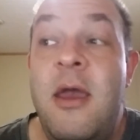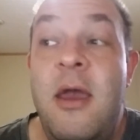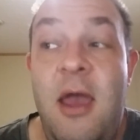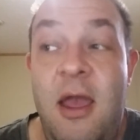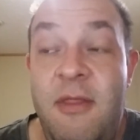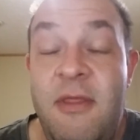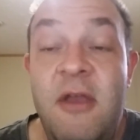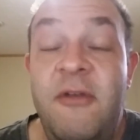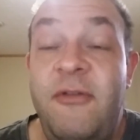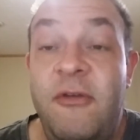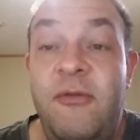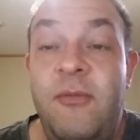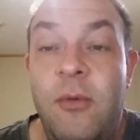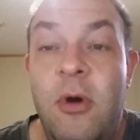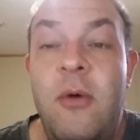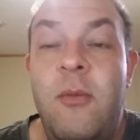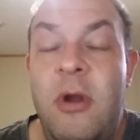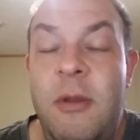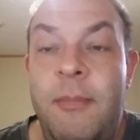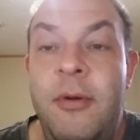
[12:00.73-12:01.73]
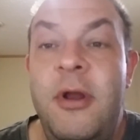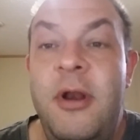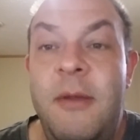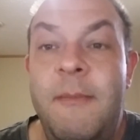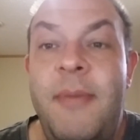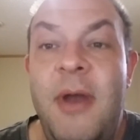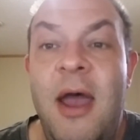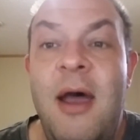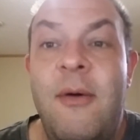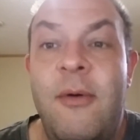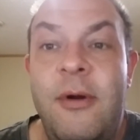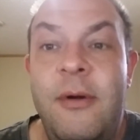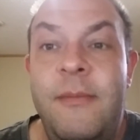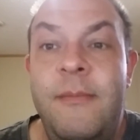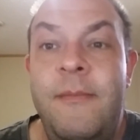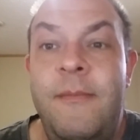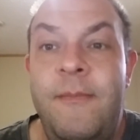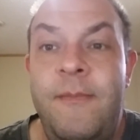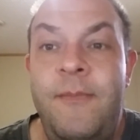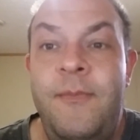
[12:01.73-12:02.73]
And this is what we put in power.
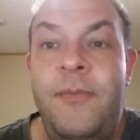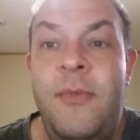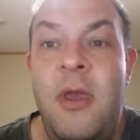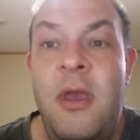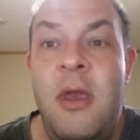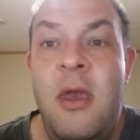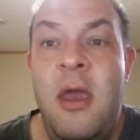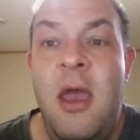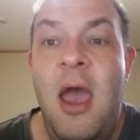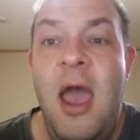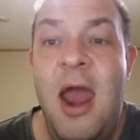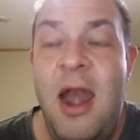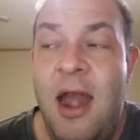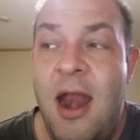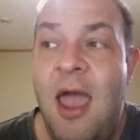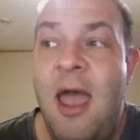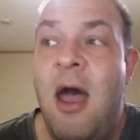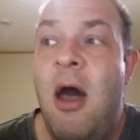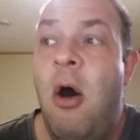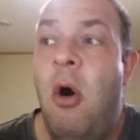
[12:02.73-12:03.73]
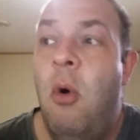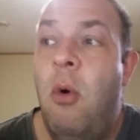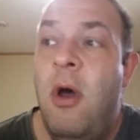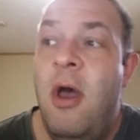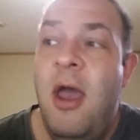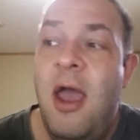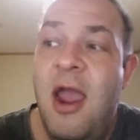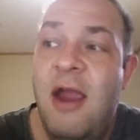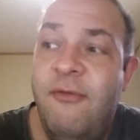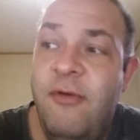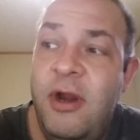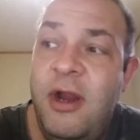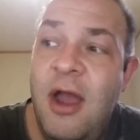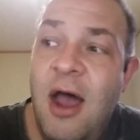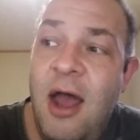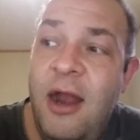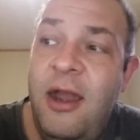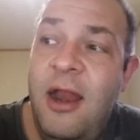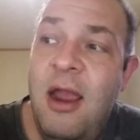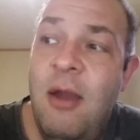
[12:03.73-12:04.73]
And now every
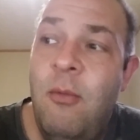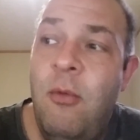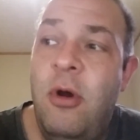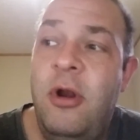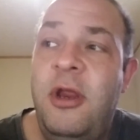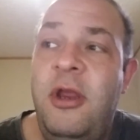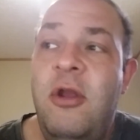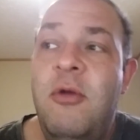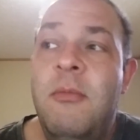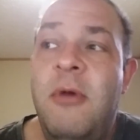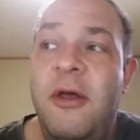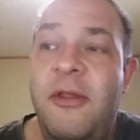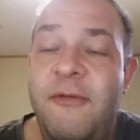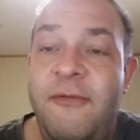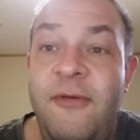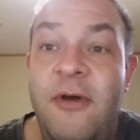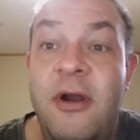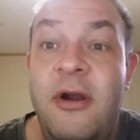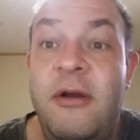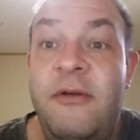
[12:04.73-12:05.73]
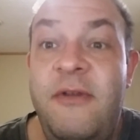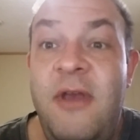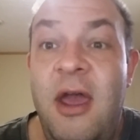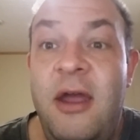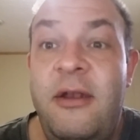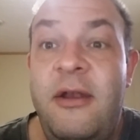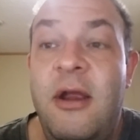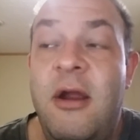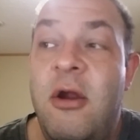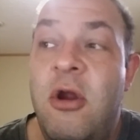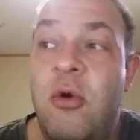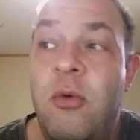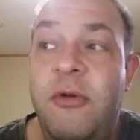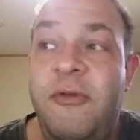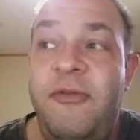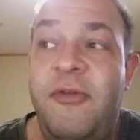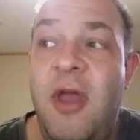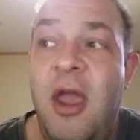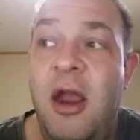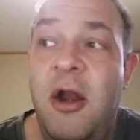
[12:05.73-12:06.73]
goddamn one of you motherfuckers out there who
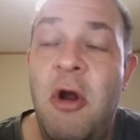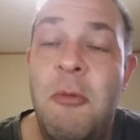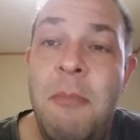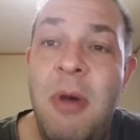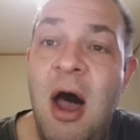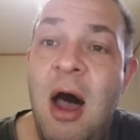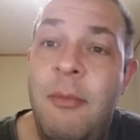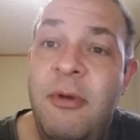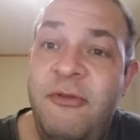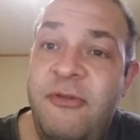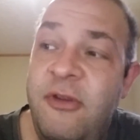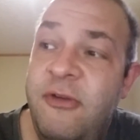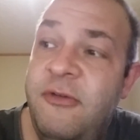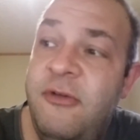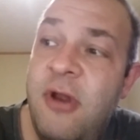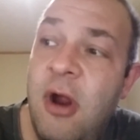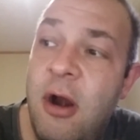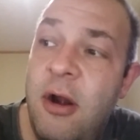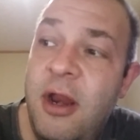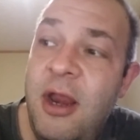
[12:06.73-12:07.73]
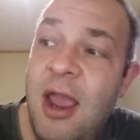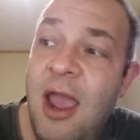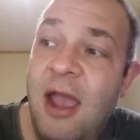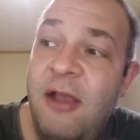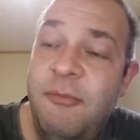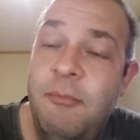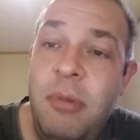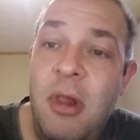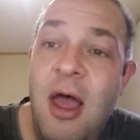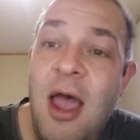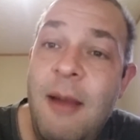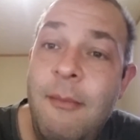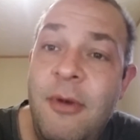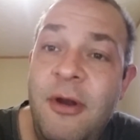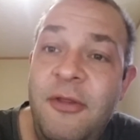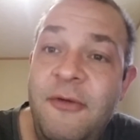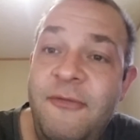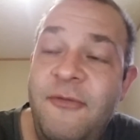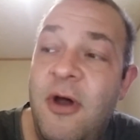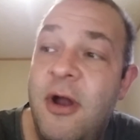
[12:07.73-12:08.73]
was saying Obama's this dirty ass black
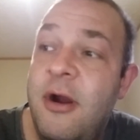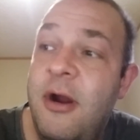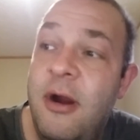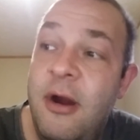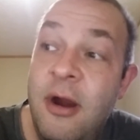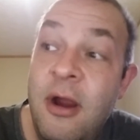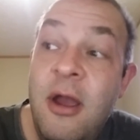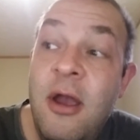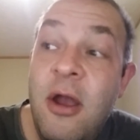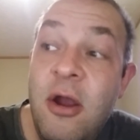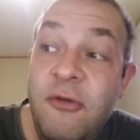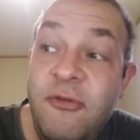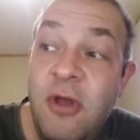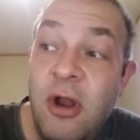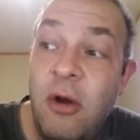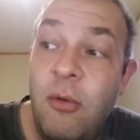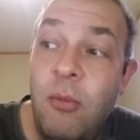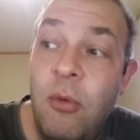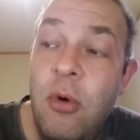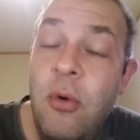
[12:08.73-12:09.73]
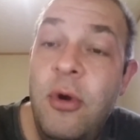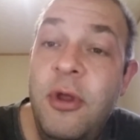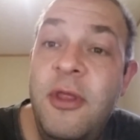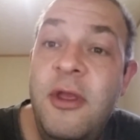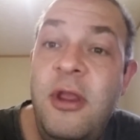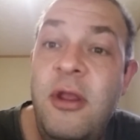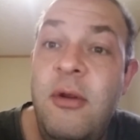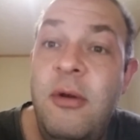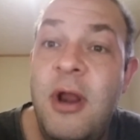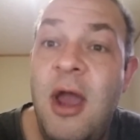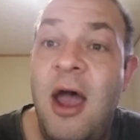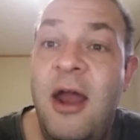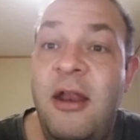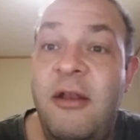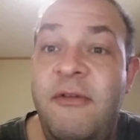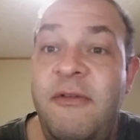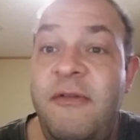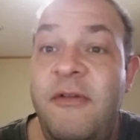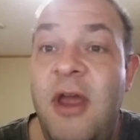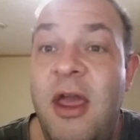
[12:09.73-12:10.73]
motherfucker who's going to ruin the
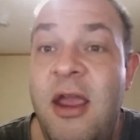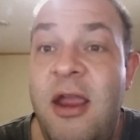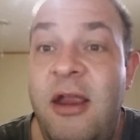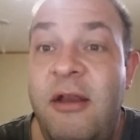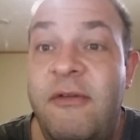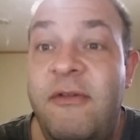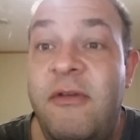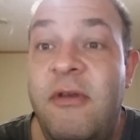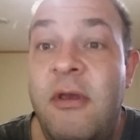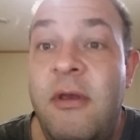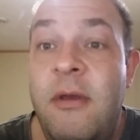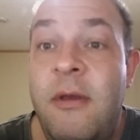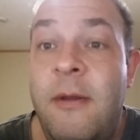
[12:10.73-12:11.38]
United States,